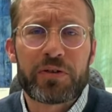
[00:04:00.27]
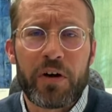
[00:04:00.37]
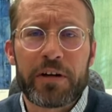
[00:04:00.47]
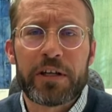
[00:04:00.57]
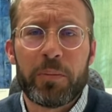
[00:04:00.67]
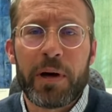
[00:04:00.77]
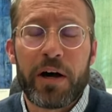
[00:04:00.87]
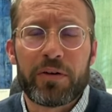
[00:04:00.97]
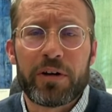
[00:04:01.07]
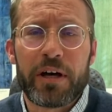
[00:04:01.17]
you're talking
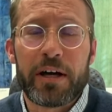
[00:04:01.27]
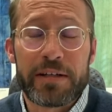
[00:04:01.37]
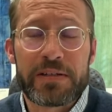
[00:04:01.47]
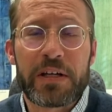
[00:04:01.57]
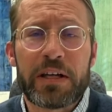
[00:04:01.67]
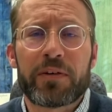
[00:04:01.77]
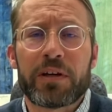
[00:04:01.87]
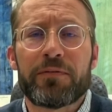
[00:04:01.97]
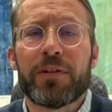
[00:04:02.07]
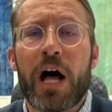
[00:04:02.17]
about uh, a
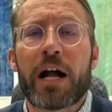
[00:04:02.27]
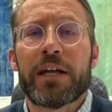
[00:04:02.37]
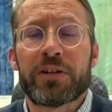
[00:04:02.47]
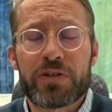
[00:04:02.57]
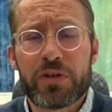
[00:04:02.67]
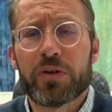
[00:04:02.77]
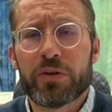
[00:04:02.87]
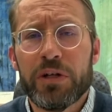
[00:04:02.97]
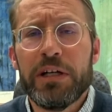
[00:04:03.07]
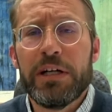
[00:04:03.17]
significant flocking
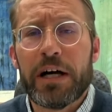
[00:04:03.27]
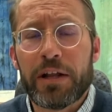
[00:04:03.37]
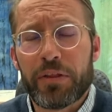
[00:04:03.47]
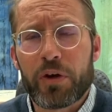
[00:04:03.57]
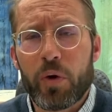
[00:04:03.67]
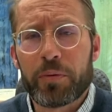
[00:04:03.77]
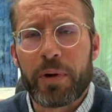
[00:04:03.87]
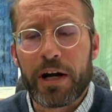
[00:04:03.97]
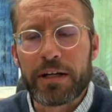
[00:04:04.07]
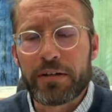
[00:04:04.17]
to uh, the gold
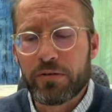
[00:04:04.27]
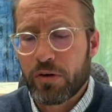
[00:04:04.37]
market.